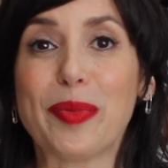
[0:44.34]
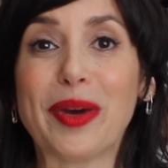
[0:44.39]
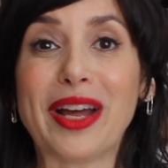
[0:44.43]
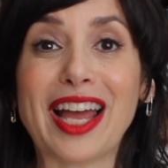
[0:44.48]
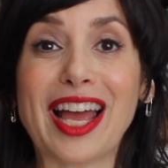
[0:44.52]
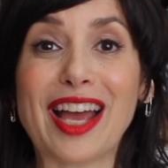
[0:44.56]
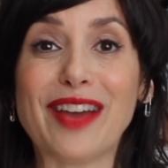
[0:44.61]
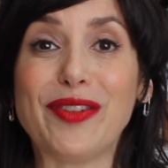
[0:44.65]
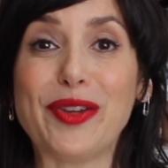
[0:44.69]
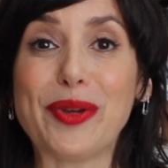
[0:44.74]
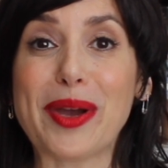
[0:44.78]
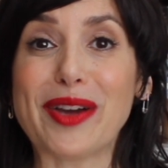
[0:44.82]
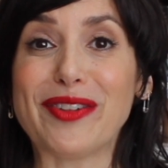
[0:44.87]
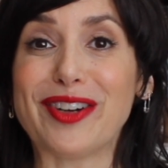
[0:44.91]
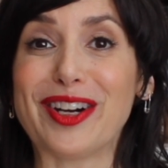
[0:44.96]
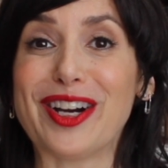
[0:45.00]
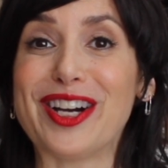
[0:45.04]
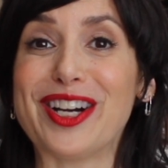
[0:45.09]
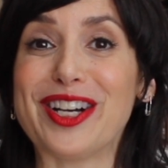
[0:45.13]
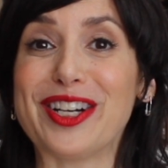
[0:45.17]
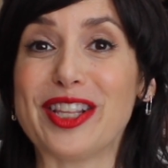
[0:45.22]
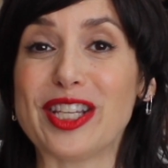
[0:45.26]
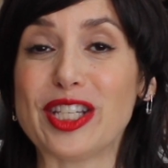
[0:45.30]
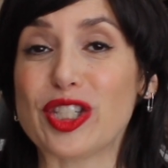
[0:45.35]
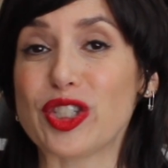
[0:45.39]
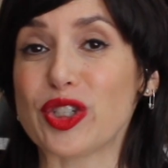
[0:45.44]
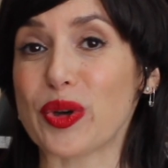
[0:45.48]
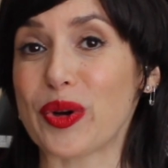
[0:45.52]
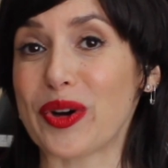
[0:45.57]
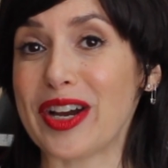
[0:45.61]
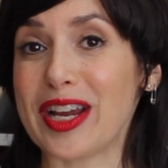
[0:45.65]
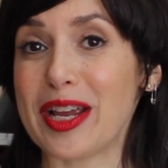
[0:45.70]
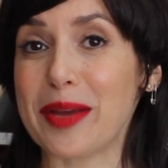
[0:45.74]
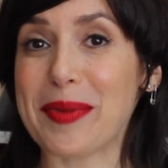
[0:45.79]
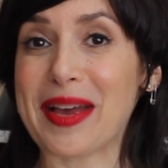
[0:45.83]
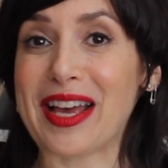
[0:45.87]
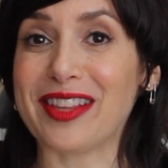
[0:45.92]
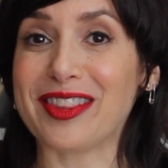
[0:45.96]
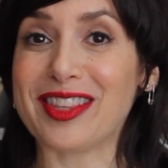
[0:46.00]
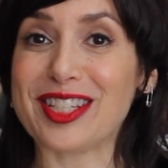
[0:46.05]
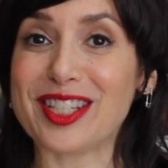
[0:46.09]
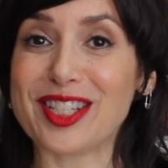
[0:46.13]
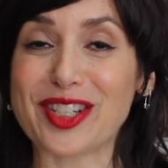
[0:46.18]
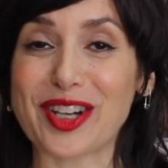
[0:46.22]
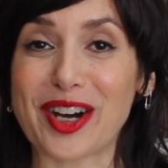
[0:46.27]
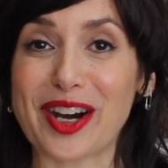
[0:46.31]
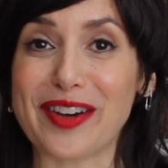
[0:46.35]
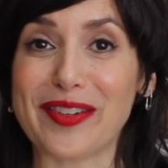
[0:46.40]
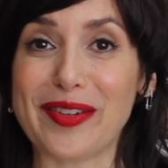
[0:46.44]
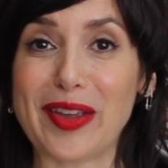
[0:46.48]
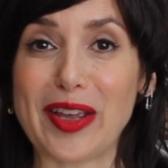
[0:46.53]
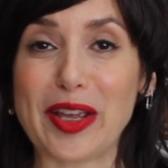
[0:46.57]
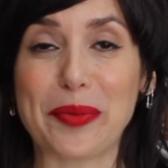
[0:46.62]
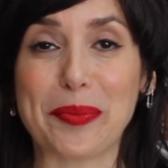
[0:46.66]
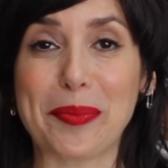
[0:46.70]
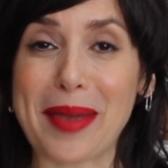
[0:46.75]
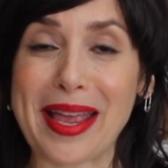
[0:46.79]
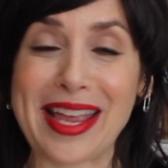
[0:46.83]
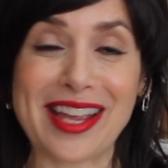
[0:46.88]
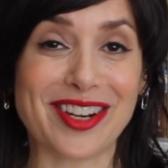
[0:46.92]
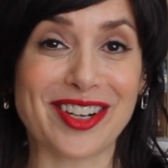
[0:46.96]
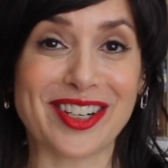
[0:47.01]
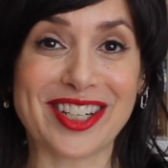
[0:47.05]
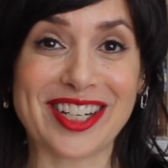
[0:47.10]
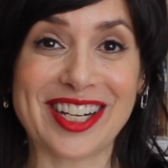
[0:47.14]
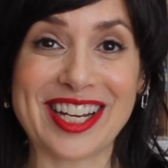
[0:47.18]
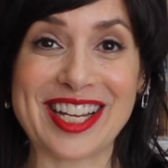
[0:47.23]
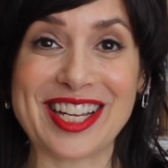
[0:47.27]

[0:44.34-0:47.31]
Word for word: But have you ever heard the story about the starving baker?